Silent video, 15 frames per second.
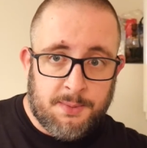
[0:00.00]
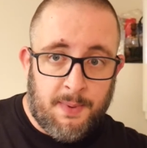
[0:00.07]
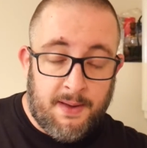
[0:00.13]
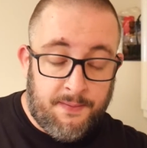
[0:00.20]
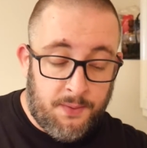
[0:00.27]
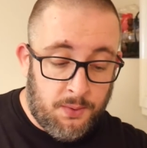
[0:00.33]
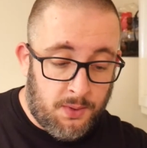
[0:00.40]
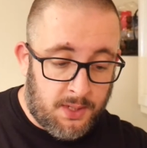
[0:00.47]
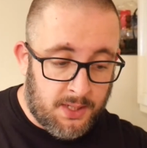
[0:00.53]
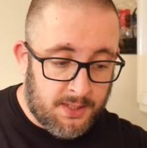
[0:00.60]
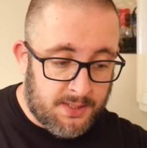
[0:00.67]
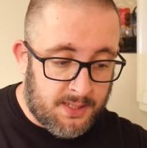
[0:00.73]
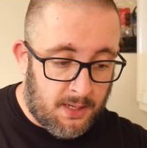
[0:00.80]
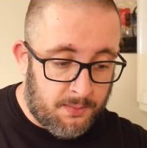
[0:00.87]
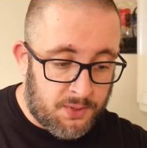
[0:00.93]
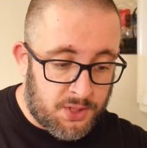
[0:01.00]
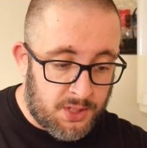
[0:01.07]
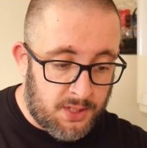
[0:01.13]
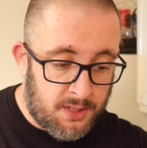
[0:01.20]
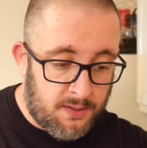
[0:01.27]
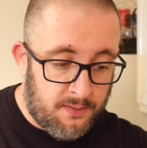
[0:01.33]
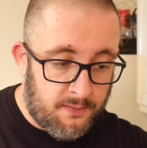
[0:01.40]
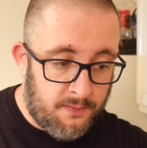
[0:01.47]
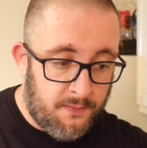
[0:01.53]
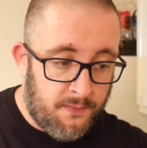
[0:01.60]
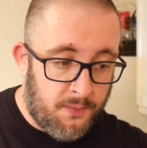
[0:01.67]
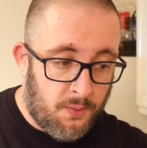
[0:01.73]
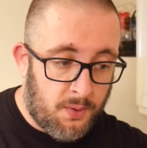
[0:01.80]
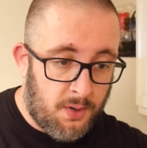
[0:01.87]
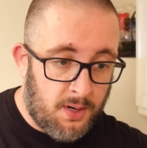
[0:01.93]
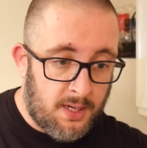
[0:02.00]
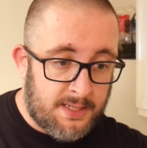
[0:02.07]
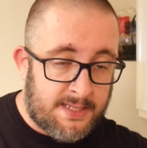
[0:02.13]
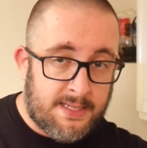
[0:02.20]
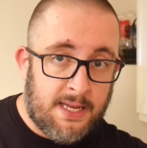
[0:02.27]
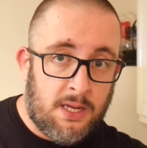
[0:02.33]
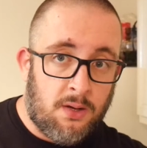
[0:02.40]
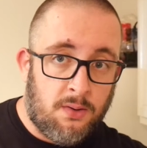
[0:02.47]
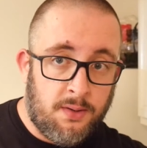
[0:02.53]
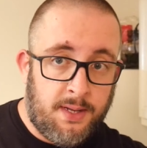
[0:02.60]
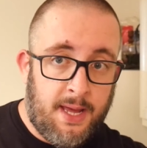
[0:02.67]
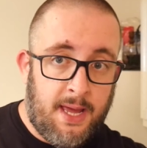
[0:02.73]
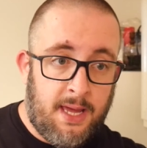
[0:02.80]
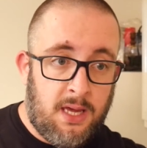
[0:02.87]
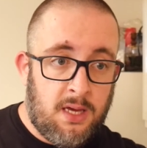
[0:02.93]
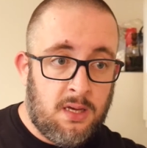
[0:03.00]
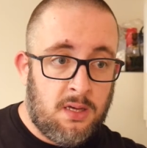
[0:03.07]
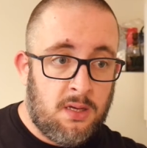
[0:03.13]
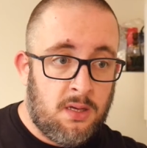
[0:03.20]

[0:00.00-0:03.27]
my food consumption for a single day.